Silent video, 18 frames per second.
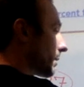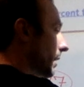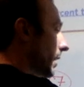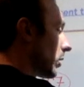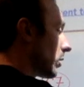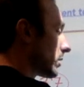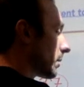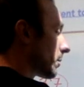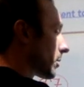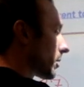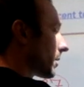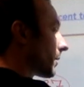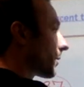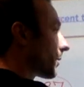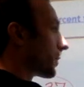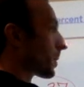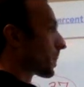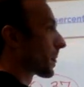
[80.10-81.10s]
my whole number.
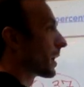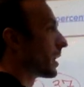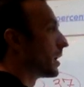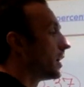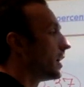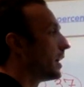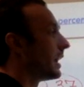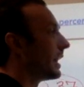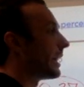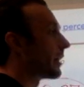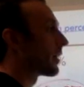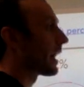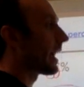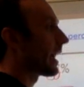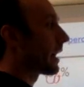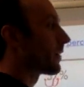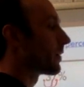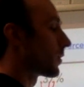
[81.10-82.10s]
Here
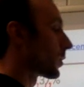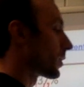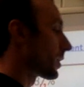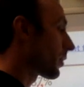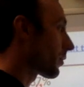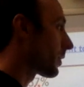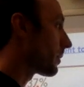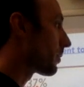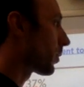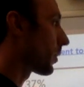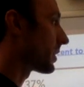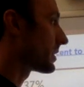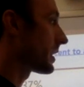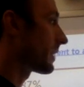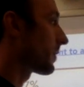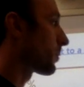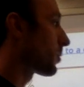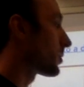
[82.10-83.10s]
I have
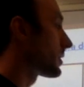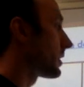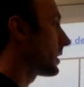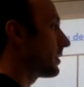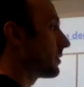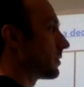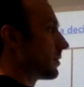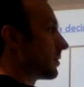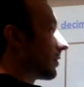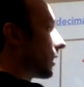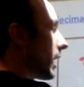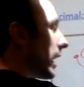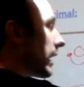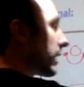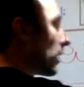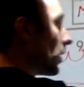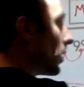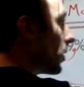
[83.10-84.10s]
43.7%.
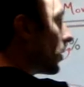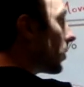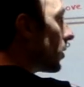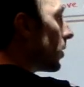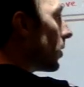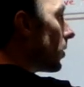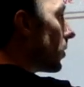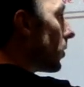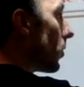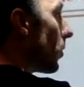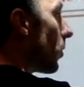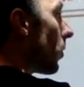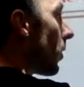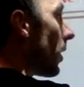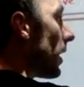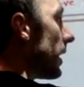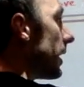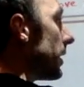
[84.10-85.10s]
I go
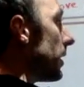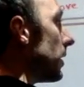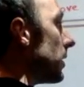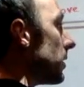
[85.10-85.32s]
1,